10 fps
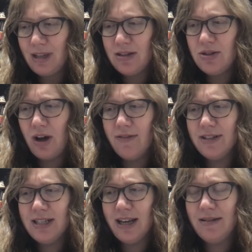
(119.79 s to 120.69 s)
So
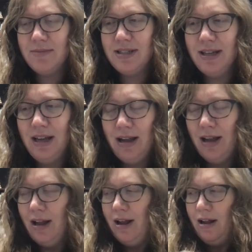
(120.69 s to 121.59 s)
oftentimes
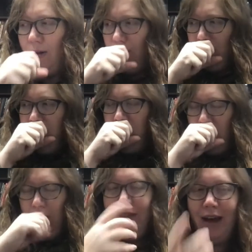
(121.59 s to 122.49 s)

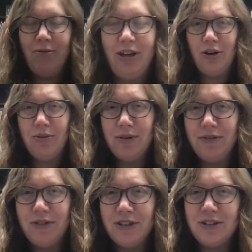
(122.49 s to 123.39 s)
that would
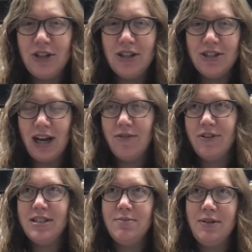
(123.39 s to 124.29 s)
before charge
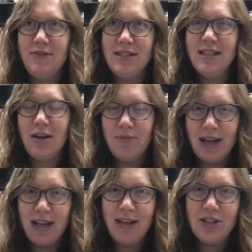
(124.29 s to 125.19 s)
conference, but if it's not
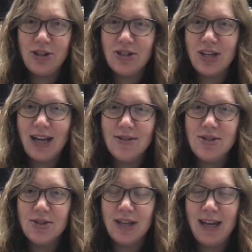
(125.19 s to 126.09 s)
ready, church
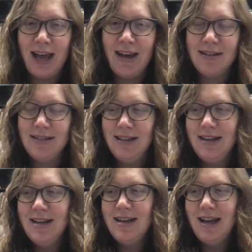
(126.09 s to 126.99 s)
council can act
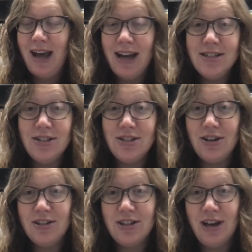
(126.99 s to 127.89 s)
as the
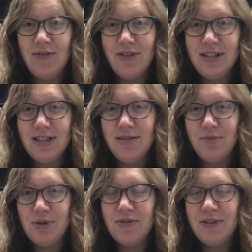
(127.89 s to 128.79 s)
charge conference and
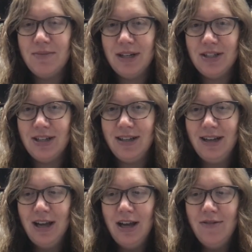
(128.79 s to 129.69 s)
approve the budget
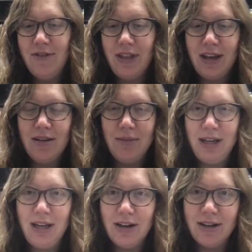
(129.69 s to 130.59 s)
for the coming
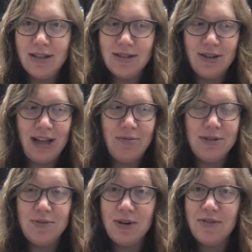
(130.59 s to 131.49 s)
year. And so that
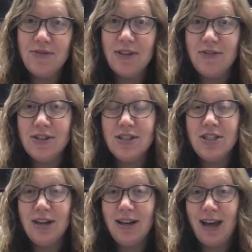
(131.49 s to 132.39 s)
was one of the first
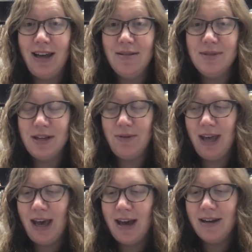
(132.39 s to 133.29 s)
agenda items that we
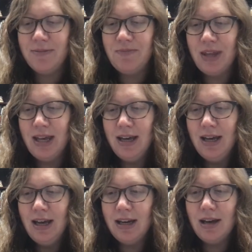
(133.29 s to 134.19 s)
had.
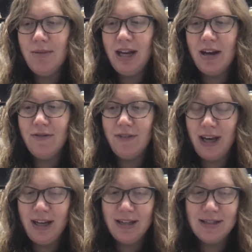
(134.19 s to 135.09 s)
And coming out of
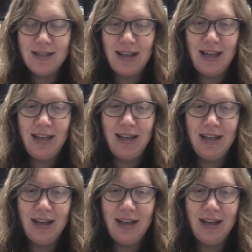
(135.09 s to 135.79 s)
finance, they